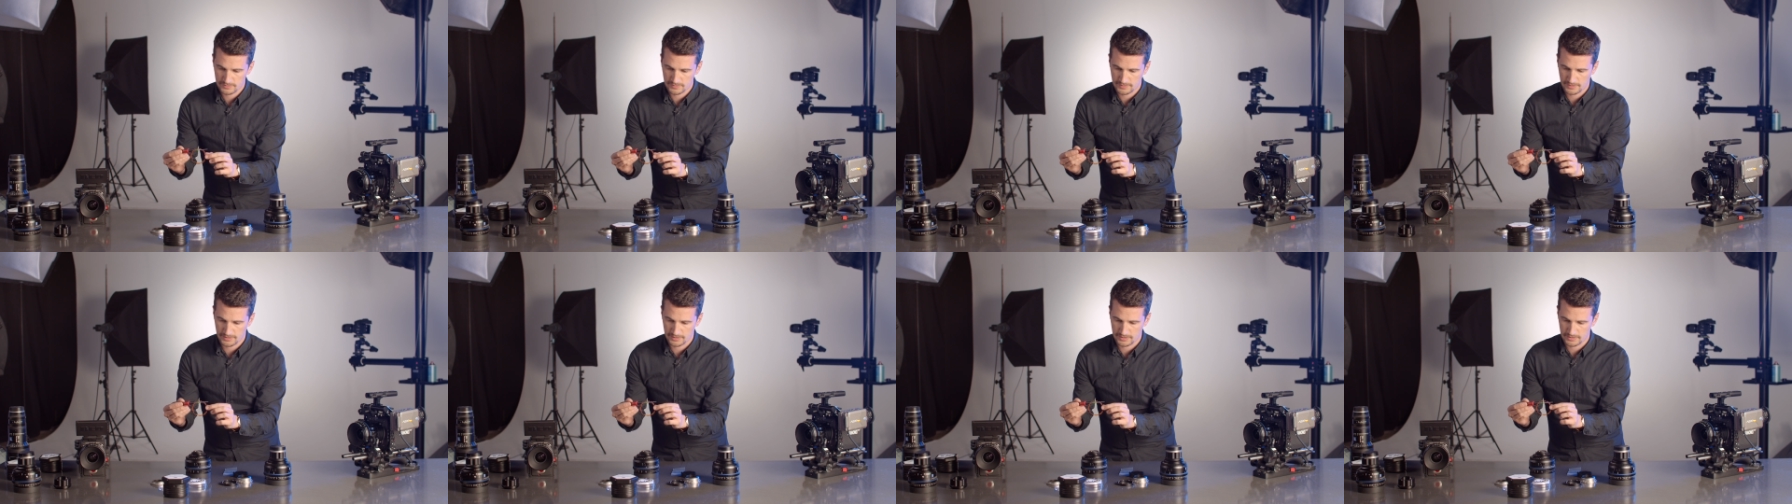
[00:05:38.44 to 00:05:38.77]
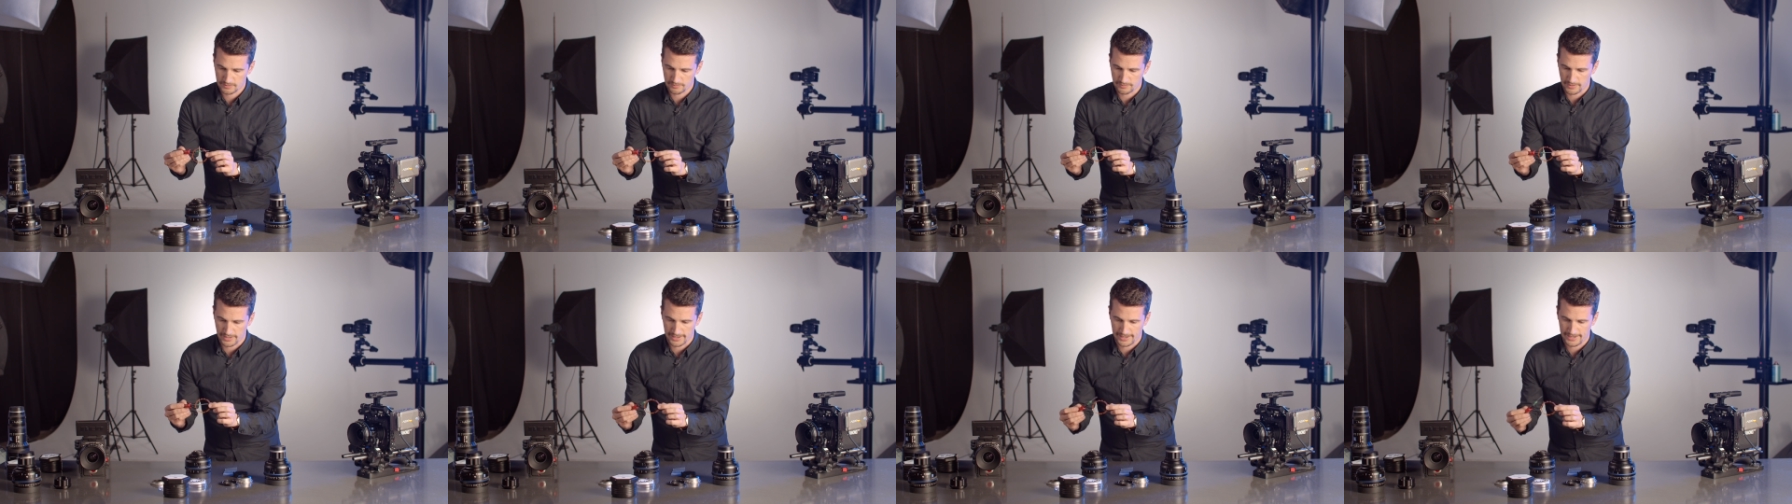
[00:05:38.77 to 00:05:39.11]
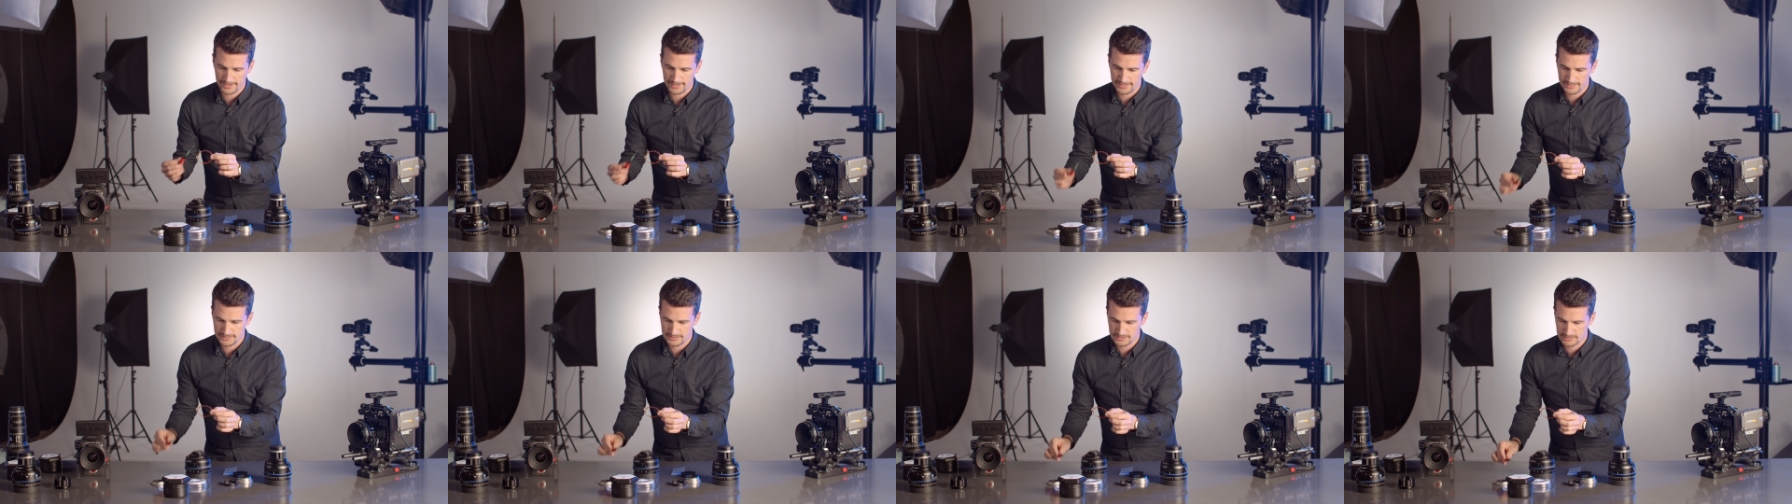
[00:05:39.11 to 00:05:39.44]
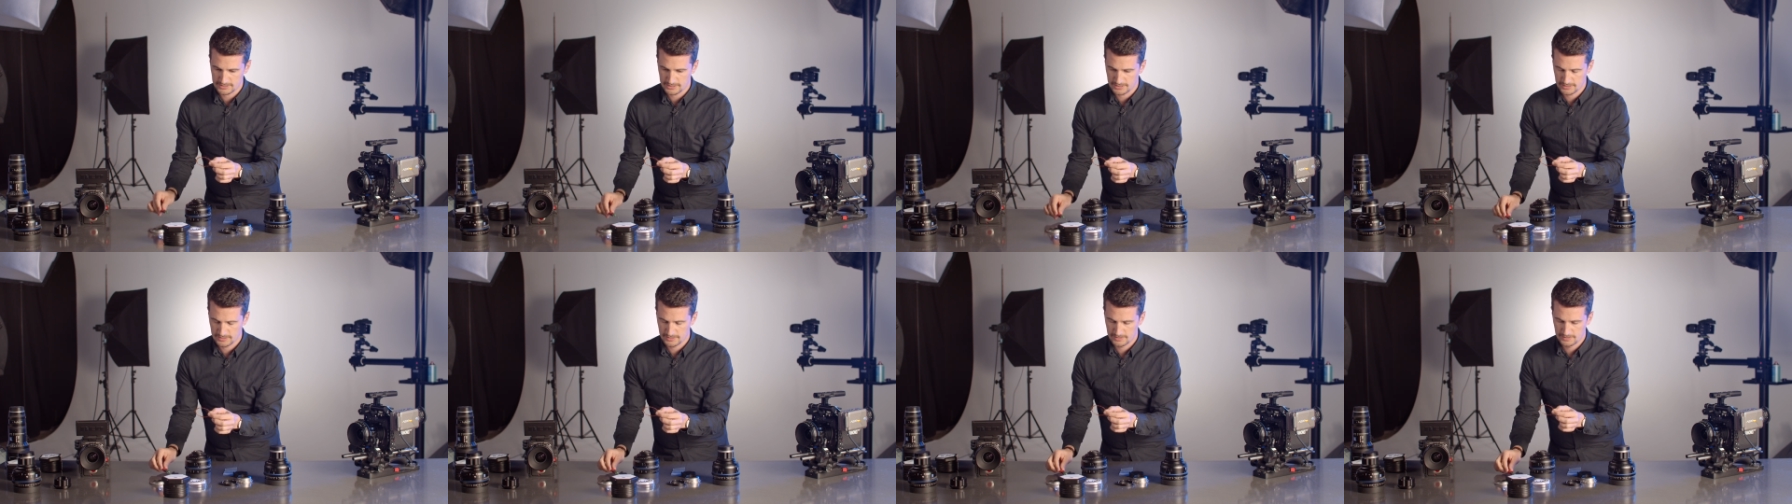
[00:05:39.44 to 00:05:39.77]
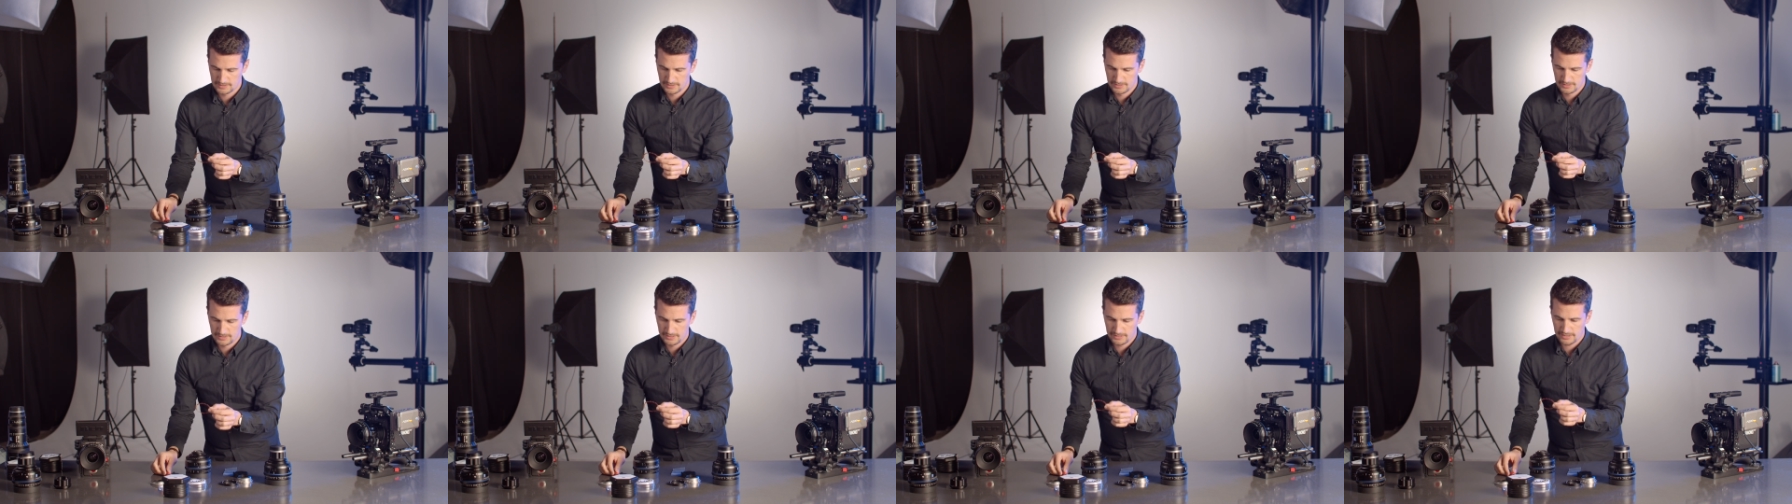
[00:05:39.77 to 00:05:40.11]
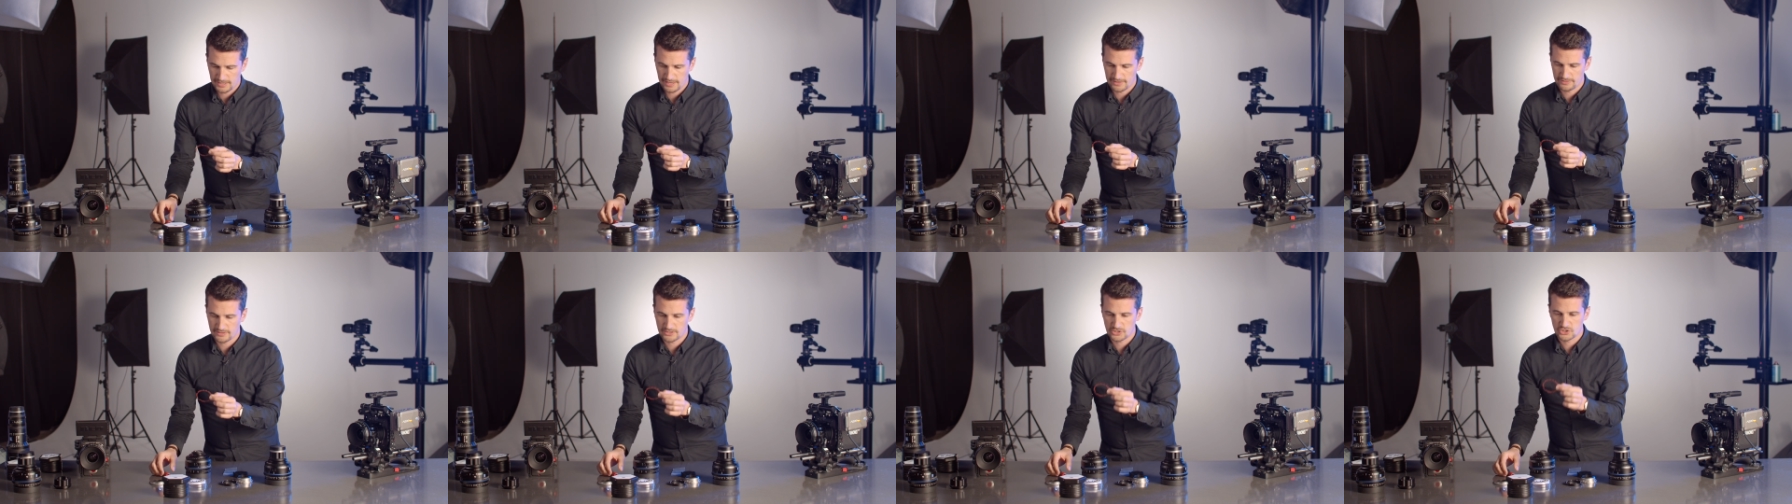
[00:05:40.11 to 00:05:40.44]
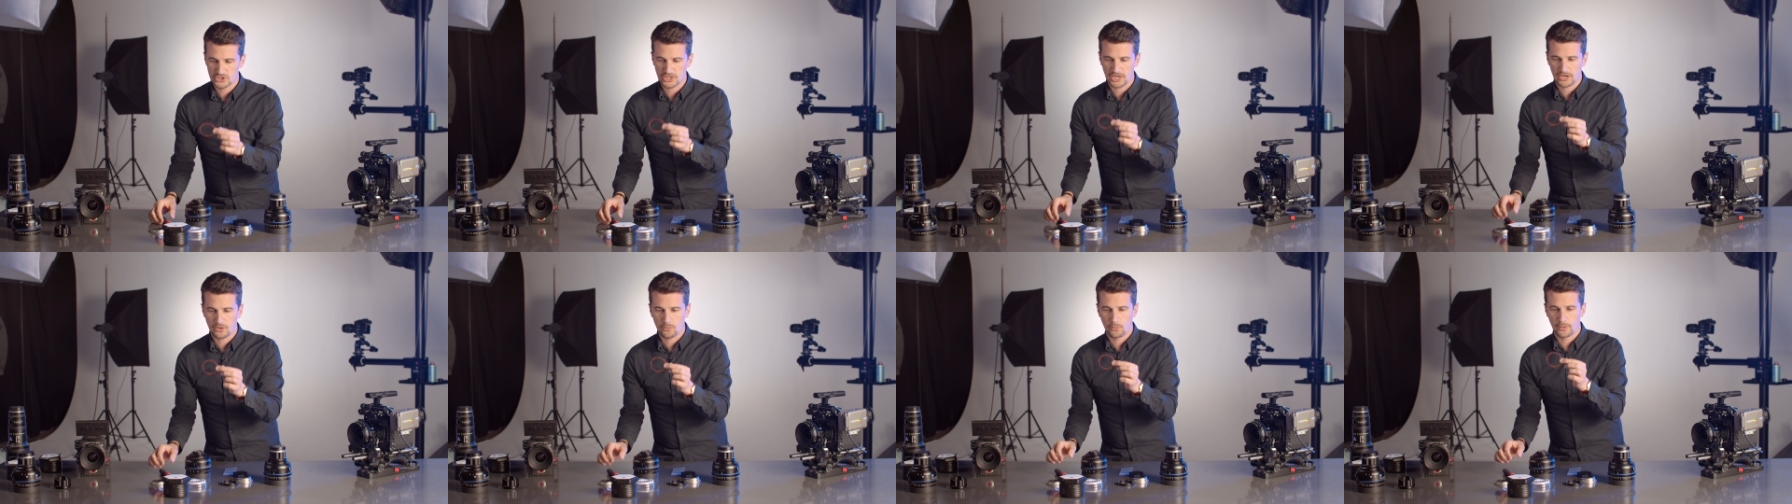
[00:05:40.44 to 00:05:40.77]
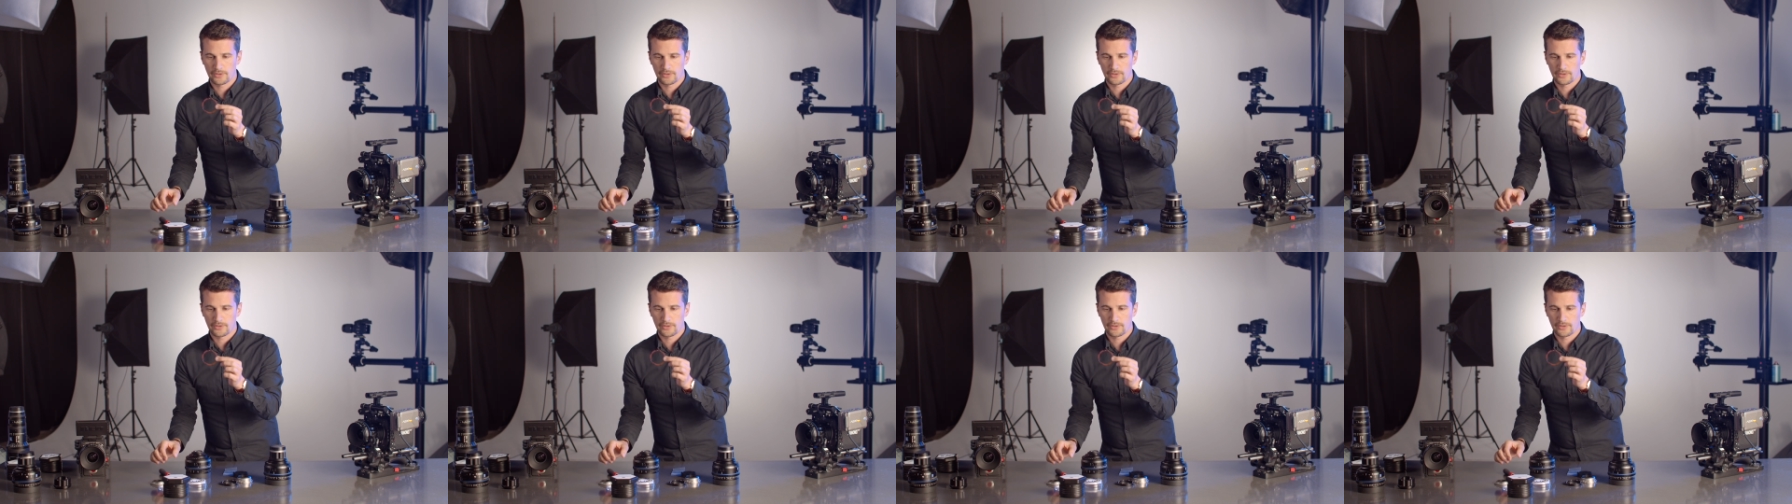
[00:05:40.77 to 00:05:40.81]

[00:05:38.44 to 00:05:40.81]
take it in my hand and then check